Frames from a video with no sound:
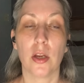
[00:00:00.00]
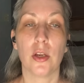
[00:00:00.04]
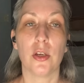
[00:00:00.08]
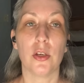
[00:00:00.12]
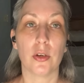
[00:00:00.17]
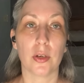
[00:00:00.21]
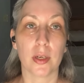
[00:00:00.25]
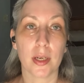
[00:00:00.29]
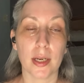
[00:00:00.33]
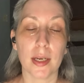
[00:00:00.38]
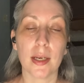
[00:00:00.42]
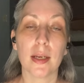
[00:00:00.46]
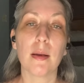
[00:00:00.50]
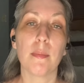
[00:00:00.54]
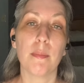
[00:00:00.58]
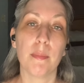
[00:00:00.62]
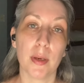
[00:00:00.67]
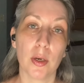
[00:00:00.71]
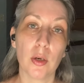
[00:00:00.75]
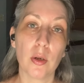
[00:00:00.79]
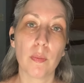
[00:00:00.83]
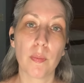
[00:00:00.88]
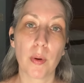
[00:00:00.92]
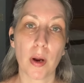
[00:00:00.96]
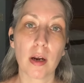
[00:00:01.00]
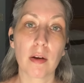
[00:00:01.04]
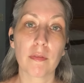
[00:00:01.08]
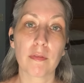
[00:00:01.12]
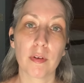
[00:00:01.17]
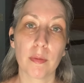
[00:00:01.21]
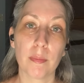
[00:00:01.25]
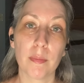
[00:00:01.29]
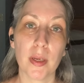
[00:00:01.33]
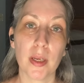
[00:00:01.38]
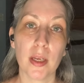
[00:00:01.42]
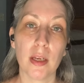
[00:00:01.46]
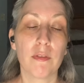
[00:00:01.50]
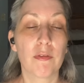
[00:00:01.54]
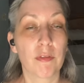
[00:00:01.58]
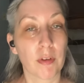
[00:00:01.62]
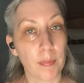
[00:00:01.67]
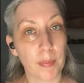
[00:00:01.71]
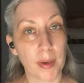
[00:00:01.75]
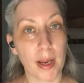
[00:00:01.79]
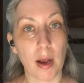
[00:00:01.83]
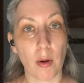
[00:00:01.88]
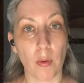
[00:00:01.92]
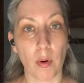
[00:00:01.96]
You're getting a middle part from me
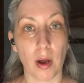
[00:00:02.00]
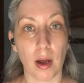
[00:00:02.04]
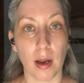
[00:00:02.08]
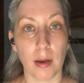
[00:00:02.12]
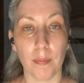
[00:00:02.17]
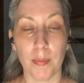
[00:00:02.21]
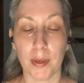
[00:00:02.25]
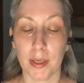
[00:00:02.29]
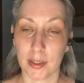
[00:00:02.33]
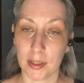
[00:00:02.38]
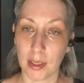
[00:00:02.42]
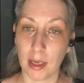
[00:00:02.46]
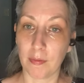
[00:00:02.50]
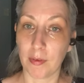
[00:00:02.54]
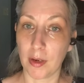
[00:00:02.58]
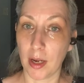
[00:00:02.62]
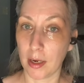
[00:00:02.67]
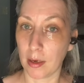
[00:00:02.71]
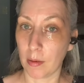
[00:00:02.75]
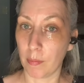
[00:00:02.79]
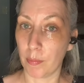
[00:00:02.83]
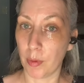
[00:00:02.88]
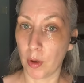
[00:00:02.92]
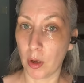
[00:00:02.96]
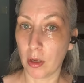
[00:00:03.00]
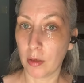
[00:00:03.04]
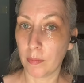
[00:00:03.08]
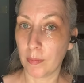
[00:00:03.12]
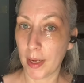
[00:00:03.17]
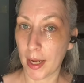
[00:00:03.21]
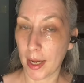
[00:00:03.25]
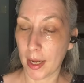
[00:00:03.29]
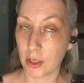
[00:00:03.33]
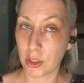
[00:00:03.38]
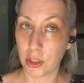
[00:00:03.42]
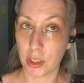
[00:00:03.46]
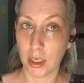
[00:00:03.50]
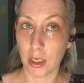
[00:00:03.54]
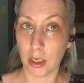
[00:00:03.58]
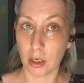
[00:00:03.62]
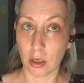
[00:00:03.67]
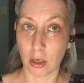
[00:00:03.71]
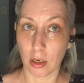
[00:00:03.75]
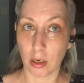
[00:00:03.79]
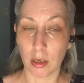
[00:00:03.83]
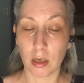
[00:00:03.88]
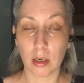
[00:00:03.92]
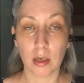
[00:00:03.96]
from now on because I've got a bald patch
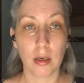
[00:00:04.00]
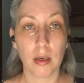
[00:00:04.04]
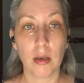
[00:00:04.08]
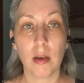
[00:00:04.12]
here